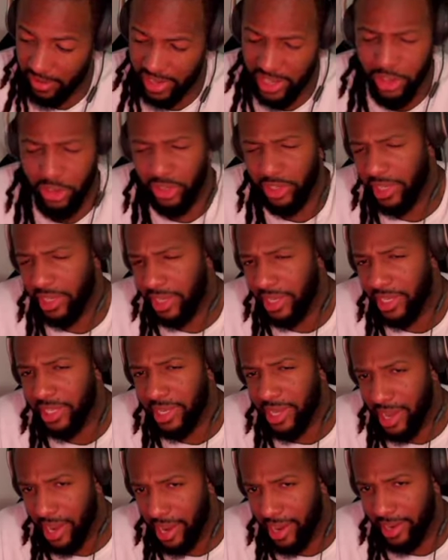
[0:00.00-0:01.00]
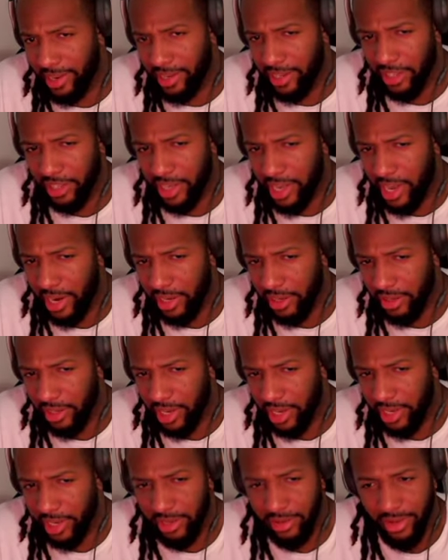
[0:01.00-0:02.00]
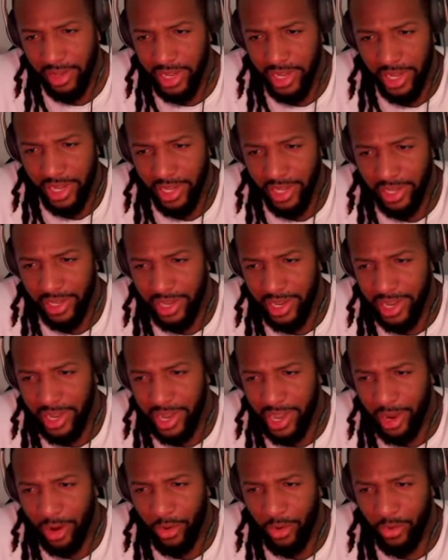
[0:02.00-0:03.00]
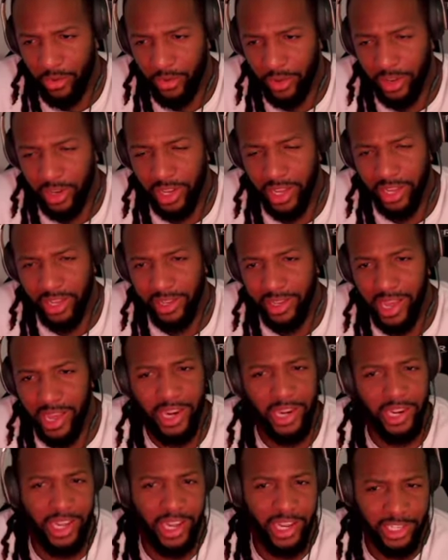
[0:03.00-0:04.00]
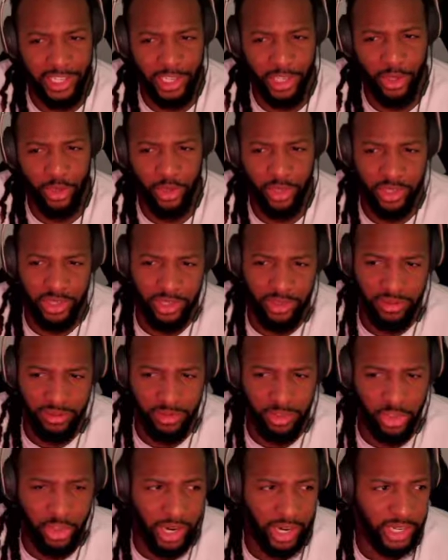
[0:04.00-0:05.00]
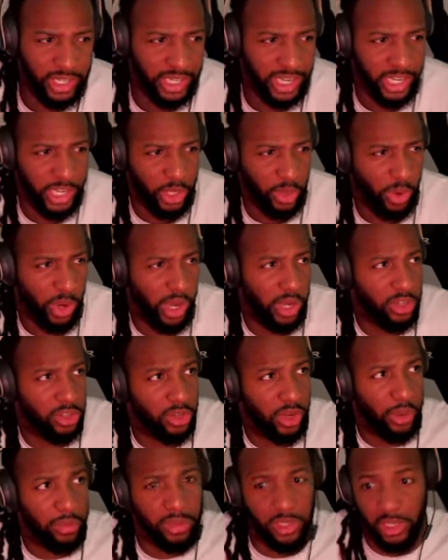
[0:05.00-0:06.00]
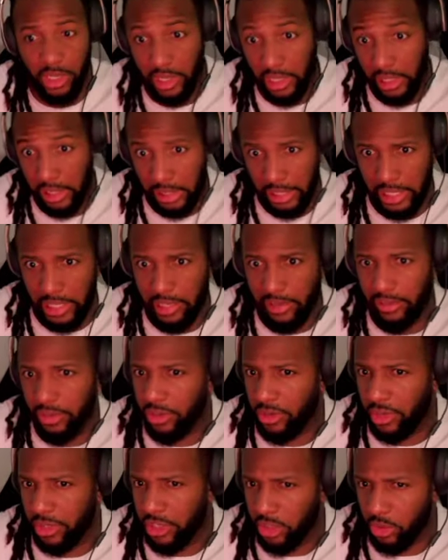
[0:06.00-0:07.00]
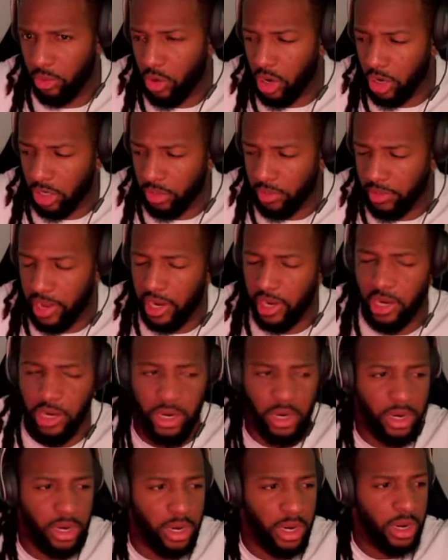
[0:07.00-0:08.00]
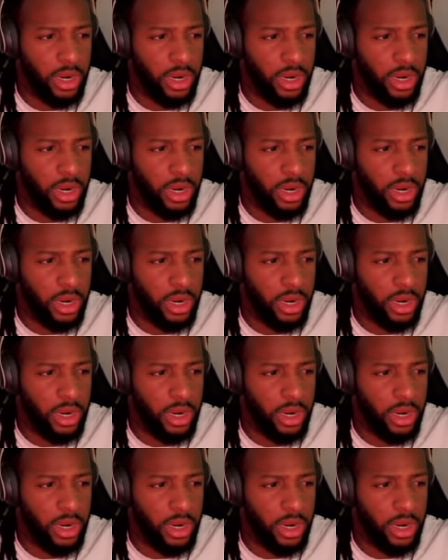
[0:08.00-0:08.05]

Interesting. His guy just kind of is like, yeah, I don't feel like analyzing you and trying to take you out, so I'm just gonna leave. So he just walked up out of there.